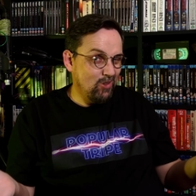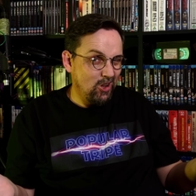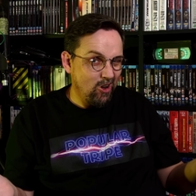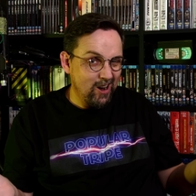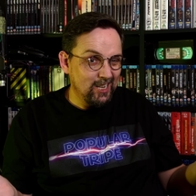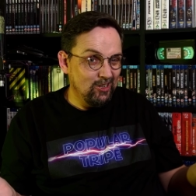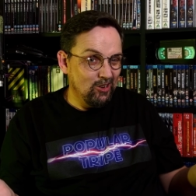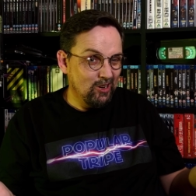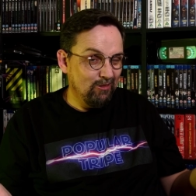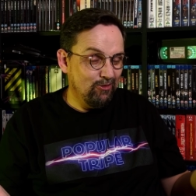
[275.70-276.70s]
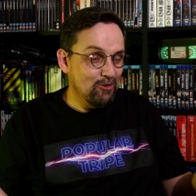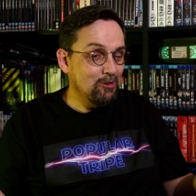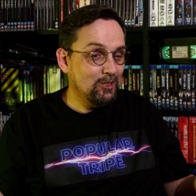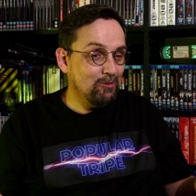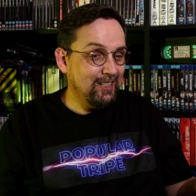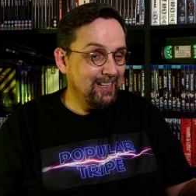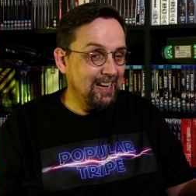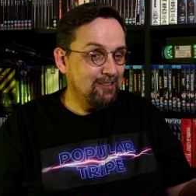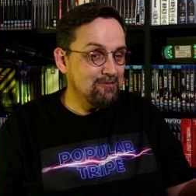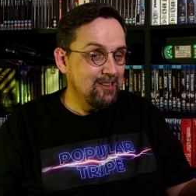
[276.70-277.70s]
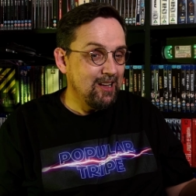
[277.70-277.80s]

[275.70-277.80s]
kind of looking forward to it now